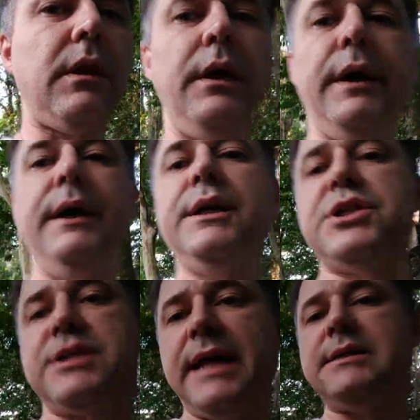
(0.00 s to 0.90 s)

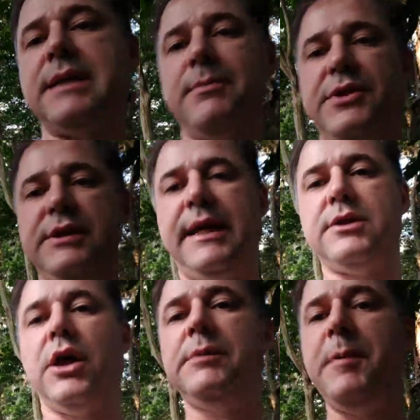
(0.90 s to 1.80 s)
understand something
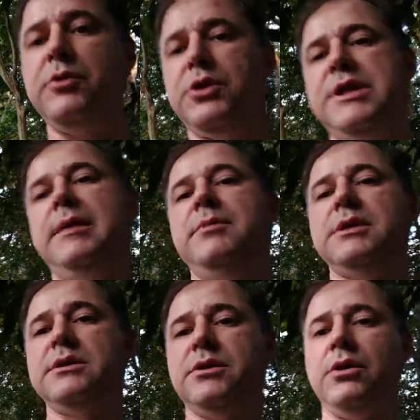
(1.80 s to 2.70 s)
that other people in your team
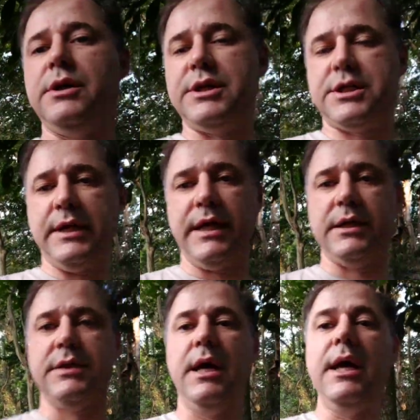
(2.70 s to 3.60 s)
don't
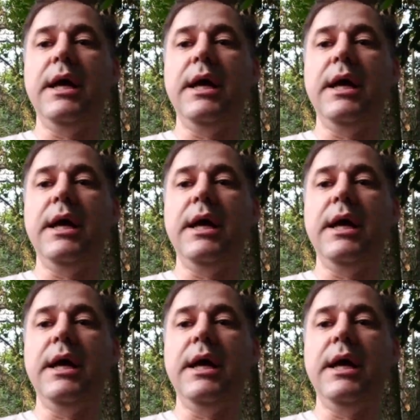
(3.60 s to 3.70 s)
understand,